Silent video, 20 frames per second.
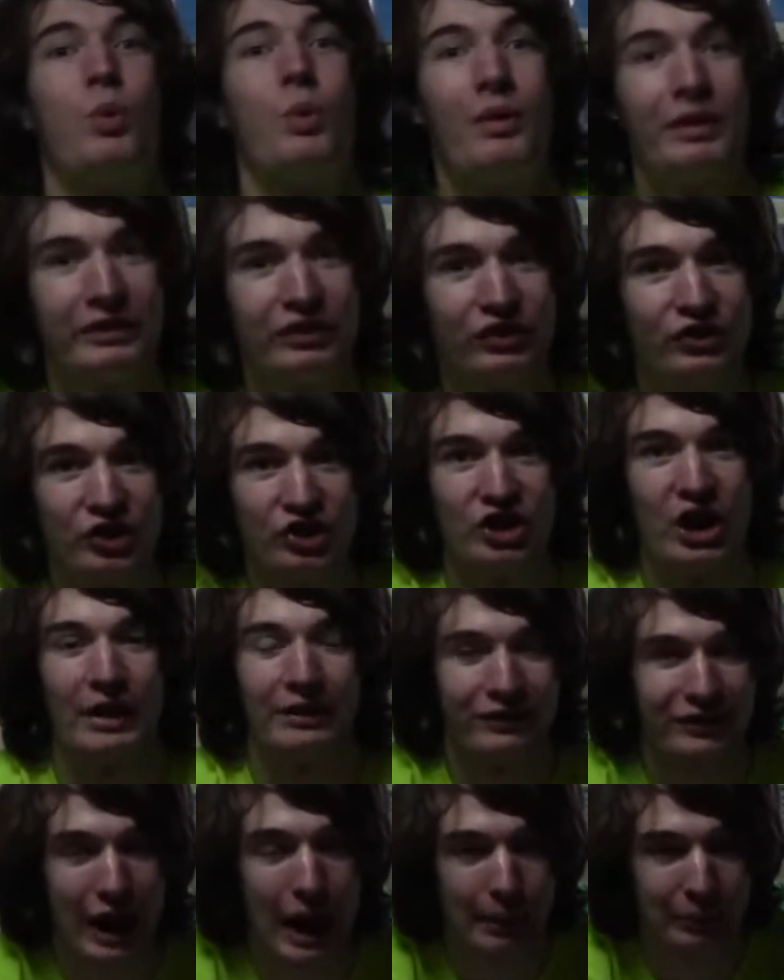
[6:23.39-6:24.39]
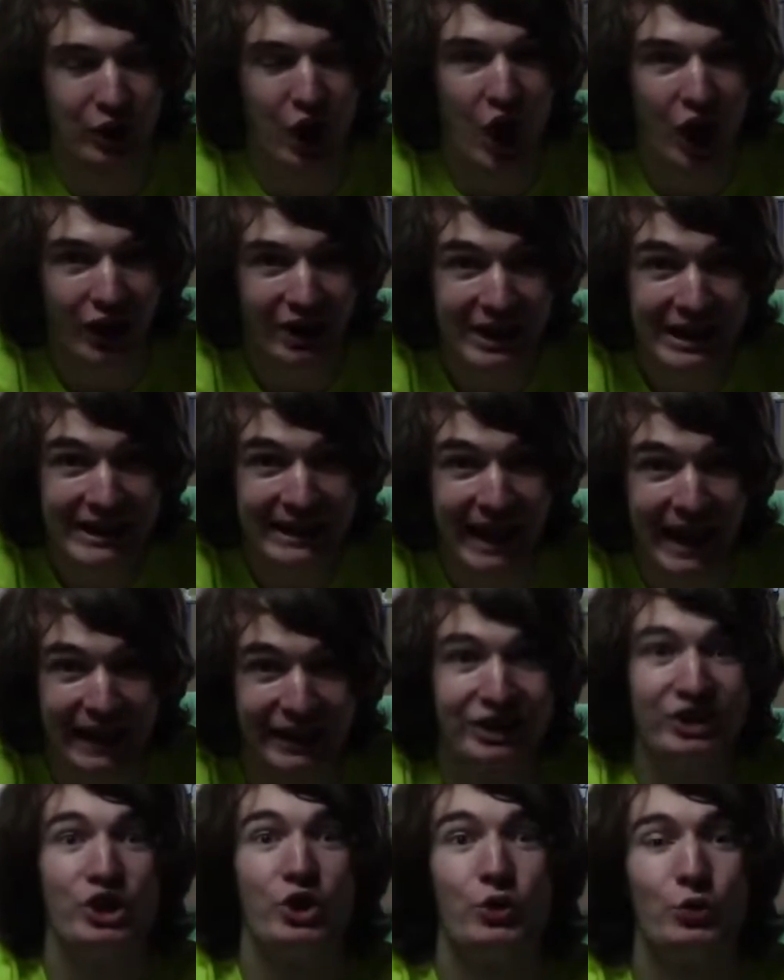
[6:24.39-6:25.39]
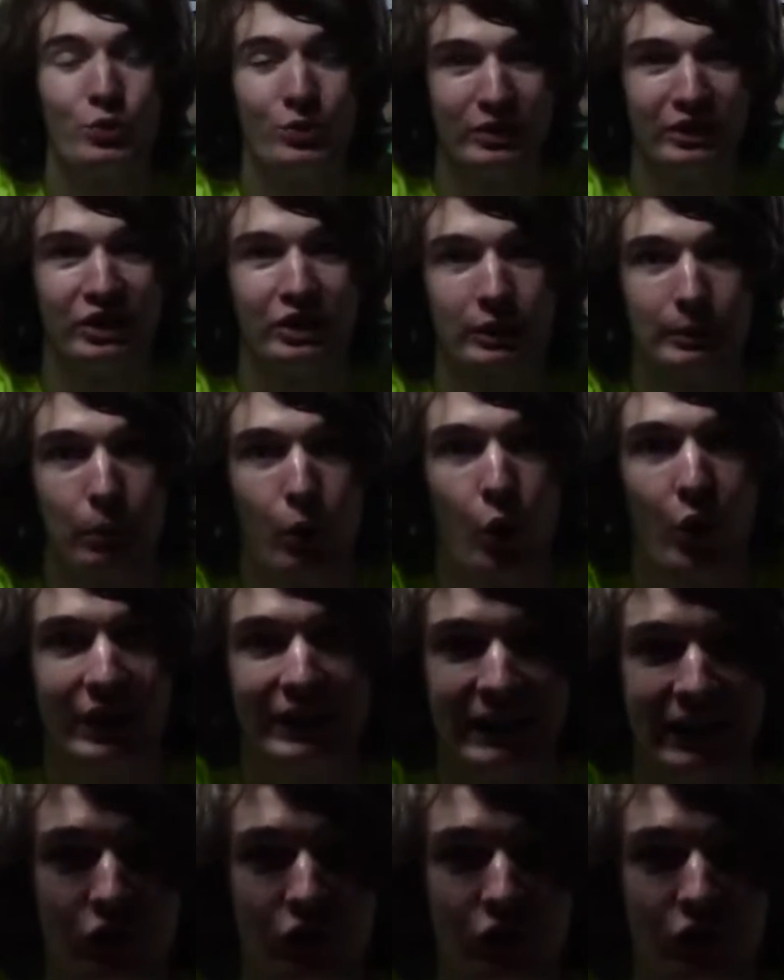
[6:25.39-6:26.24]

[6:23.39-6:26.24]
stop talking then. Your point